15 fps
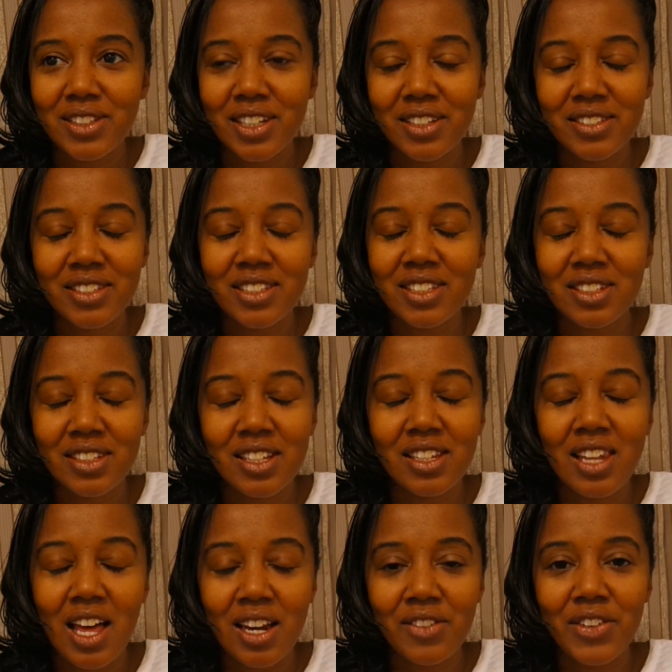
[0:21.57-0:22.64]
a
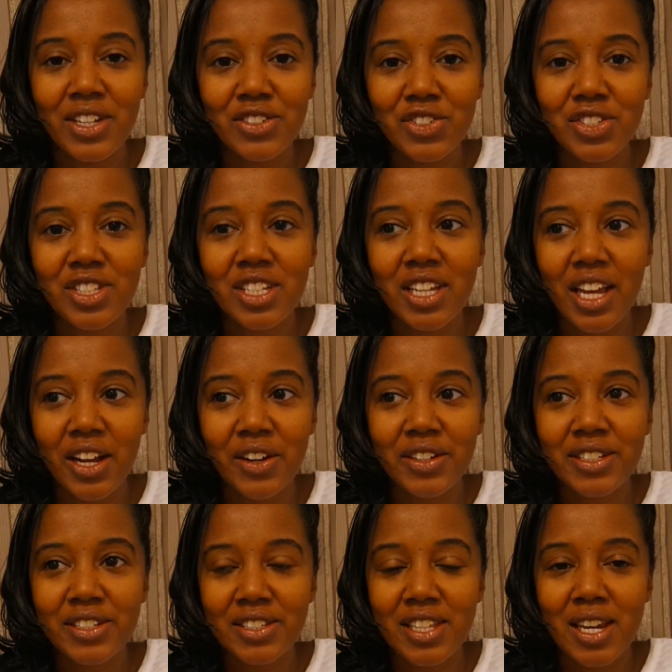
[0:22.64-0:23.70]
lot of interesting
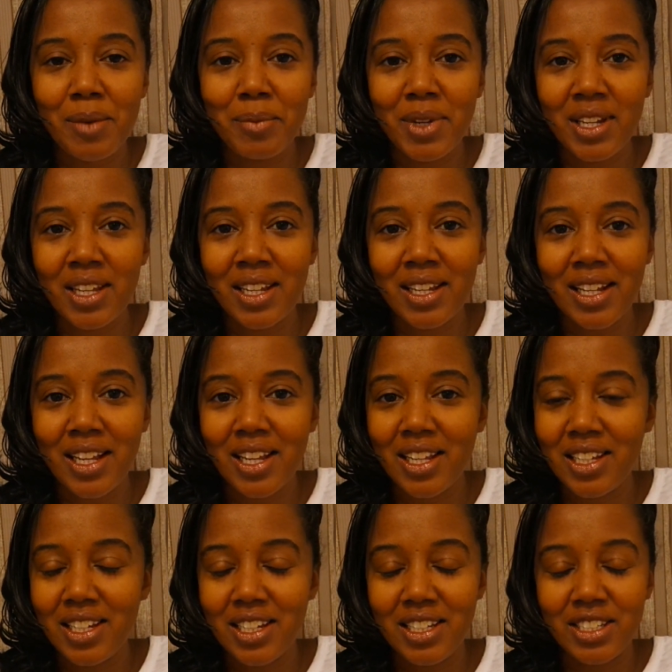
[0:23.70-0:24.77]
characters that I'm meeting
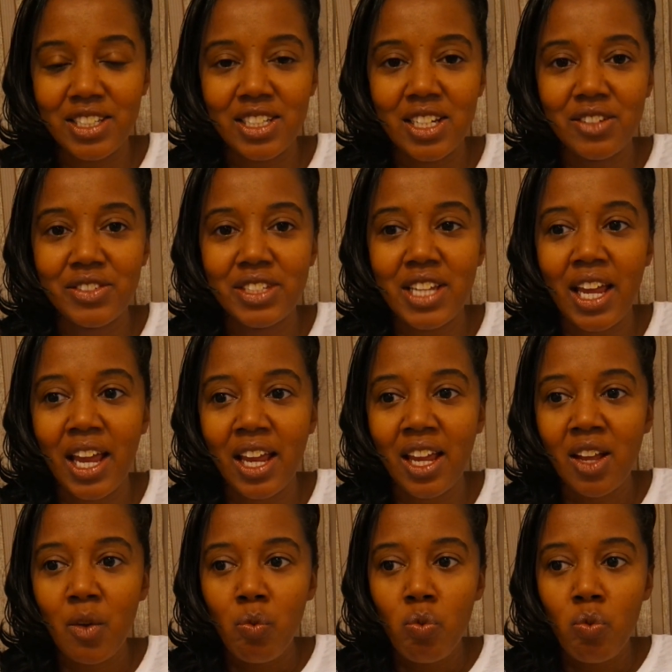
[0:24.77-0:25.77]
each and every day